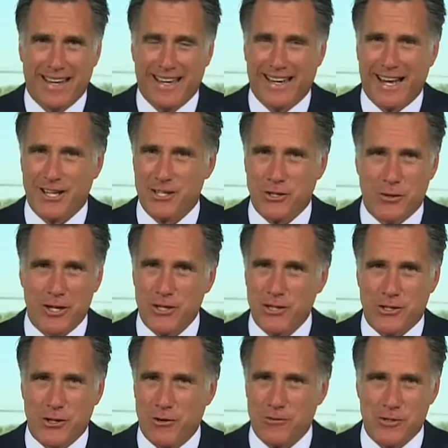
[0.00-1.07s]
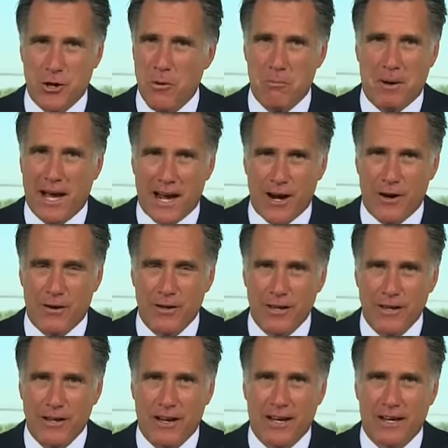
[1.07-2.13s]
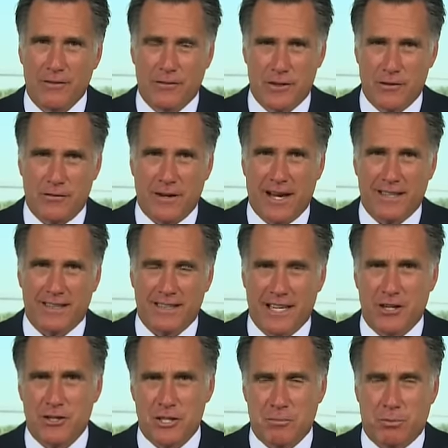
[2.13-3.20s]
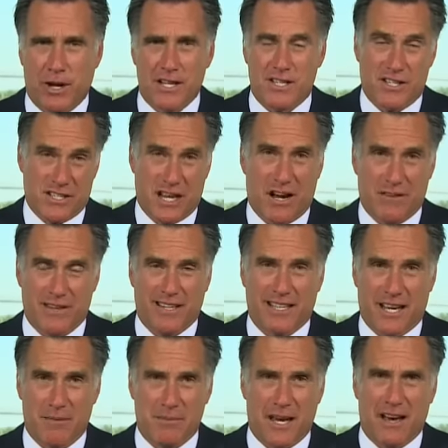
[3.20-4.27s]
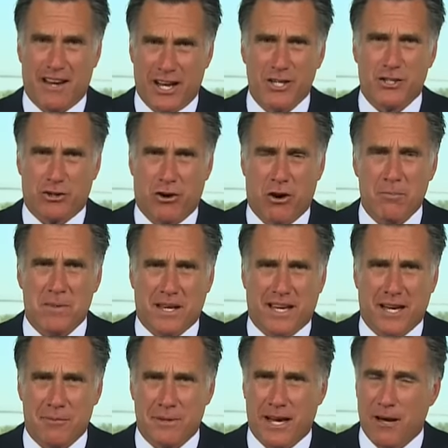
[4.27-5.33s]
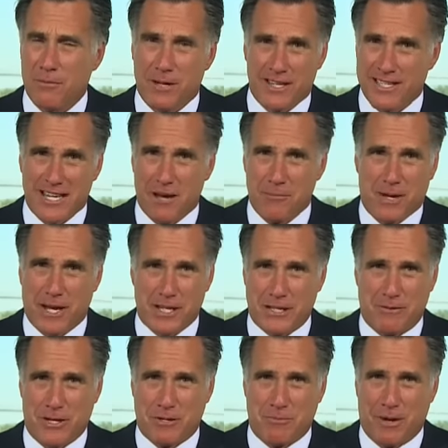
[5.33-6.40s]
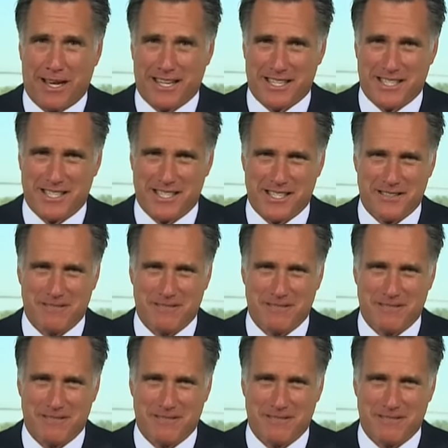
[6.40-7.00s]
And so he deserves no bow for the fact that energy prices now and then come down. I sure hope they come down, but it's not because of his policies.